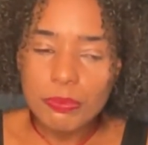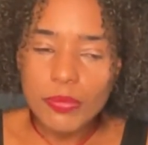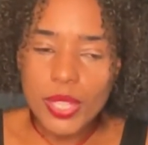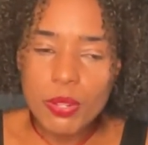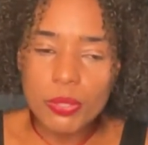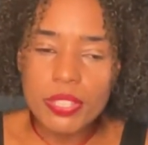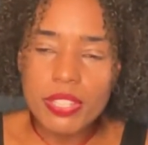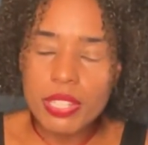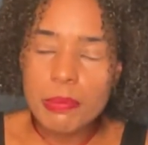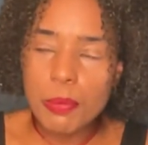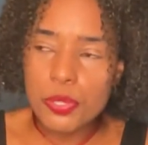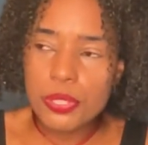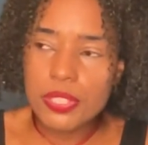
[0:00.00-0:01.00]
only the
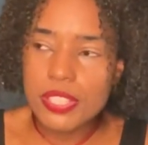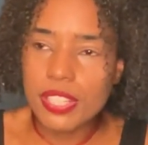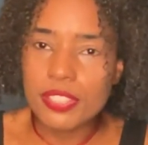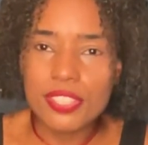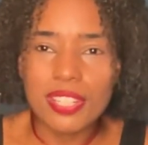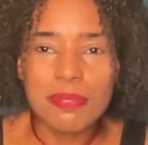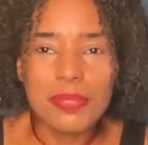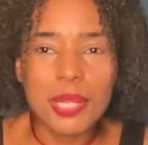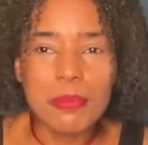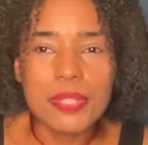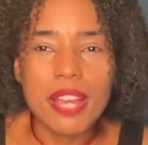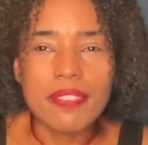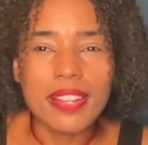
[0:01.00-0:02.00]
emotional intelligent have been
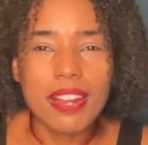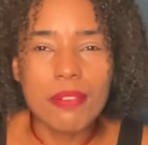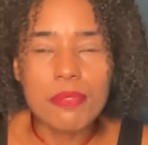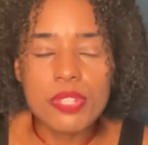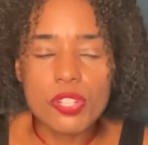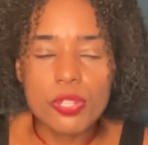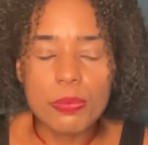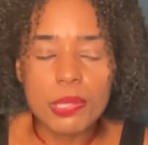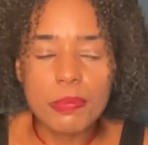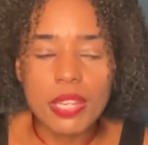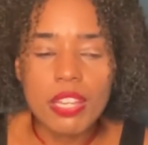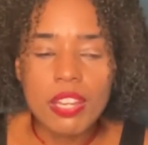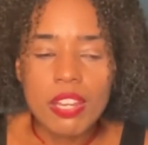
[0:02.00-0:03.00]
able to have that conversation with
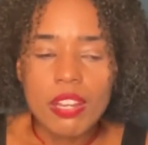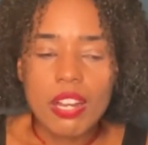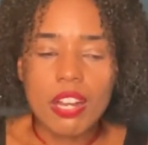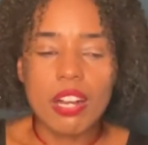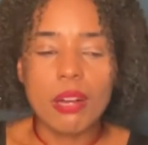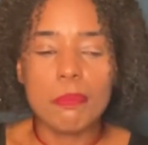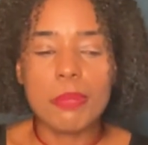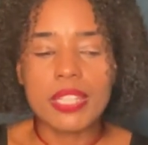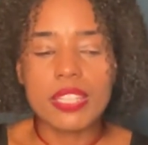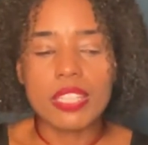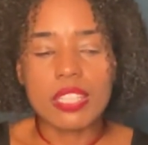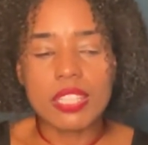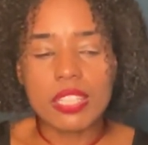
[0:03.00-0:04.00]
me. Uh, but
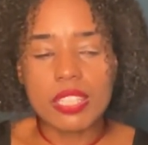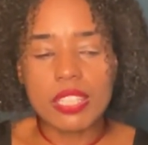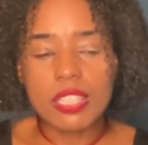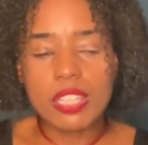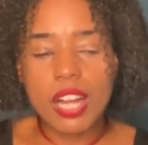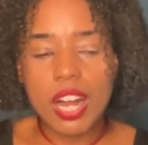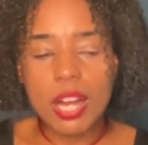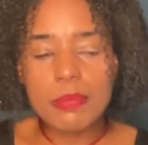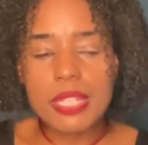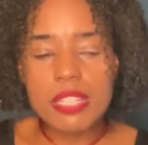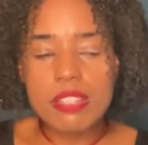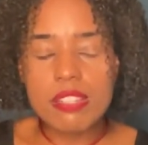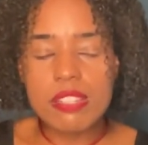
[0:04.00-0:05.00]
the
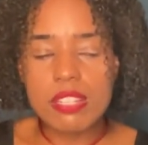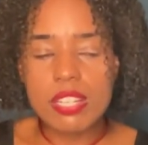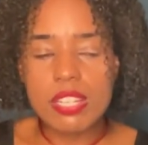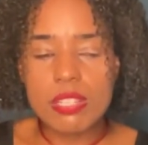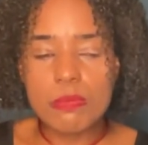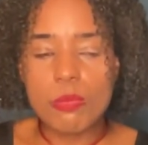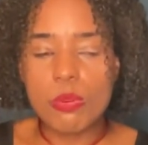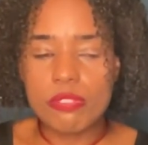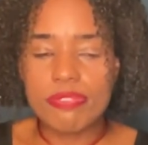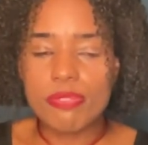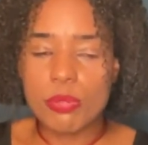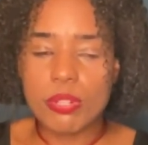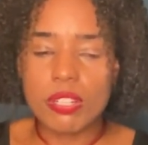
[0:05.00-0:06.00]
comments is more
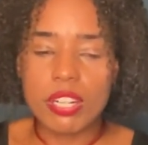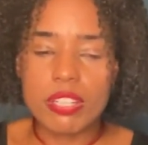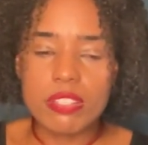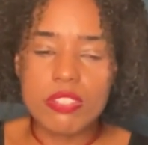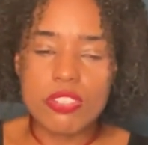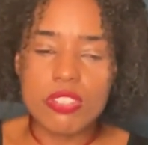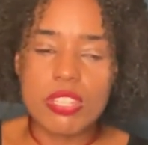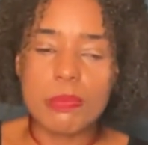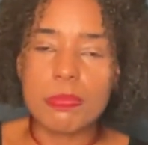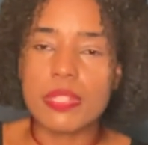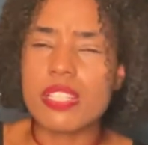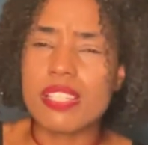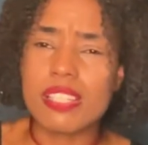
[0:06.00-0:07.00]
for us to just
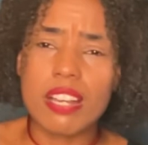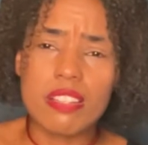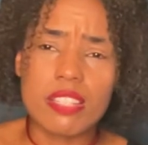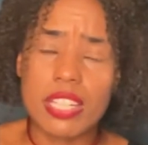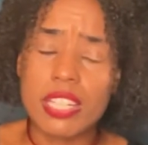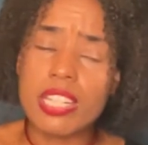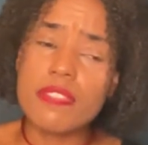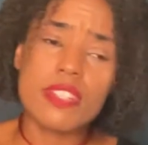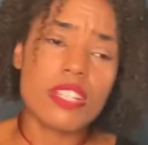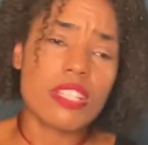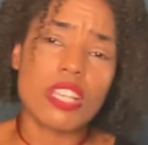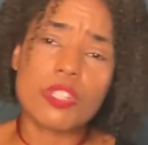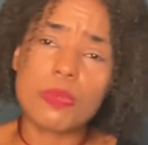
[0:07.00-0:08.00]
simply discuss and even
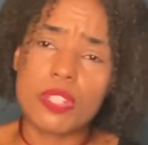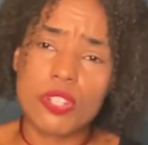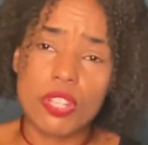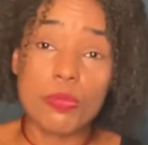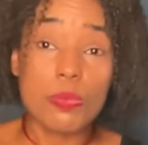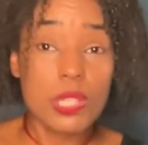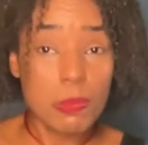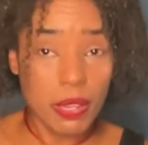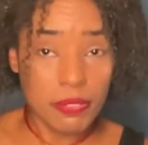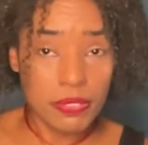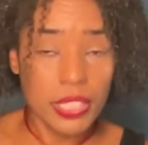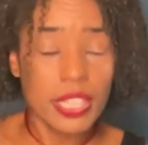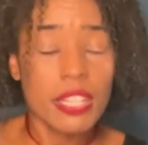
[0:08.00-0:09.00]
discuss with each other
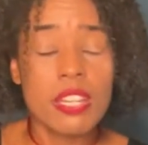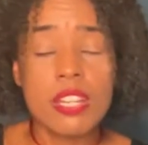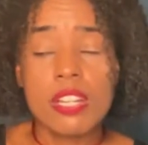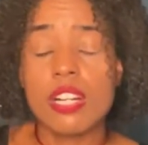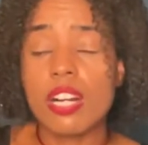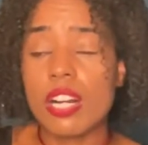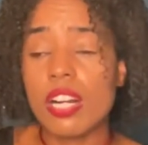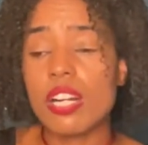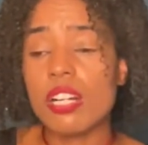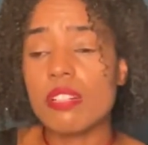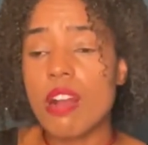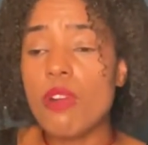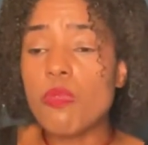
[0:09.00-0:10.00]
respectfully,
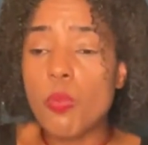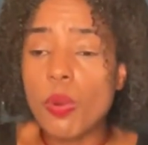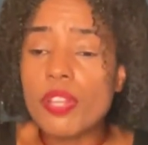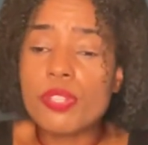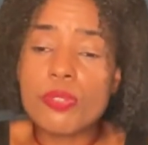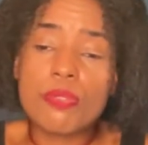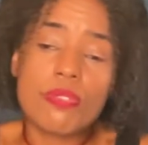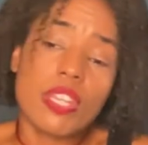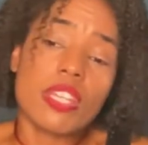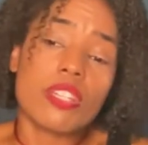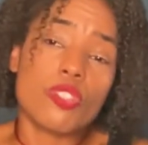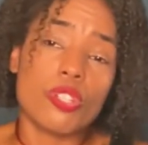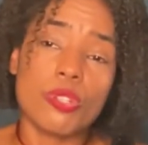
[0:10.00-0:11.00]
uh, of what you
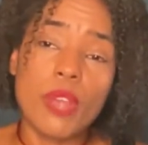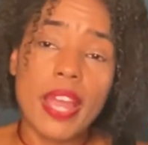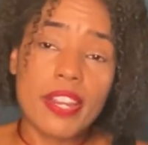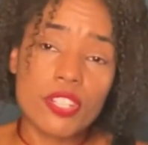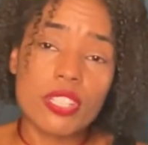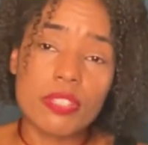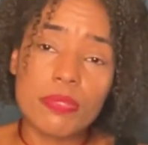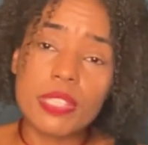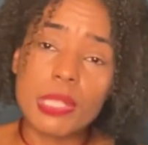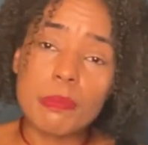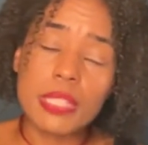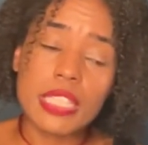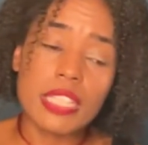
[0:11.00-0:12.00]
think. Do you actually
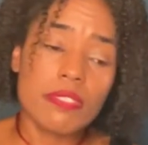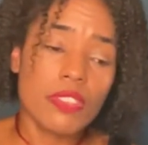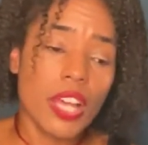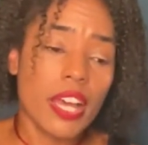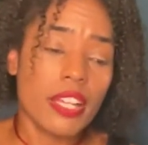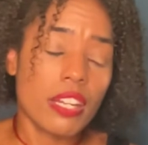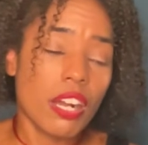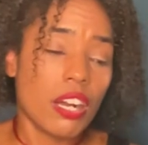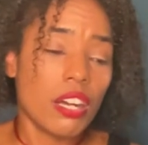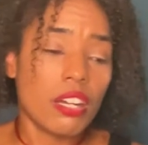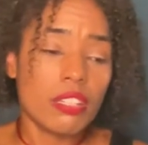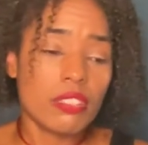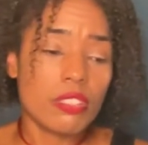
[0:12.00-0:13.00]
really believe that,
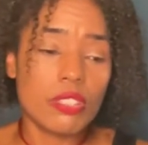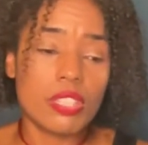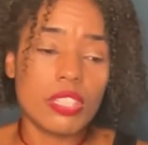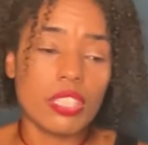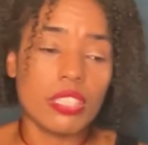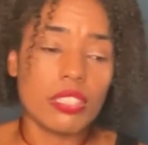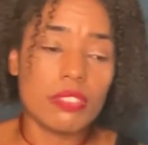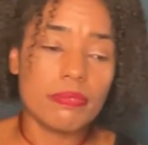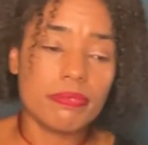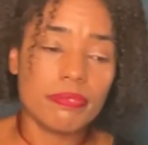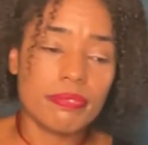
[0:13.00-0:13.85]
uh, the,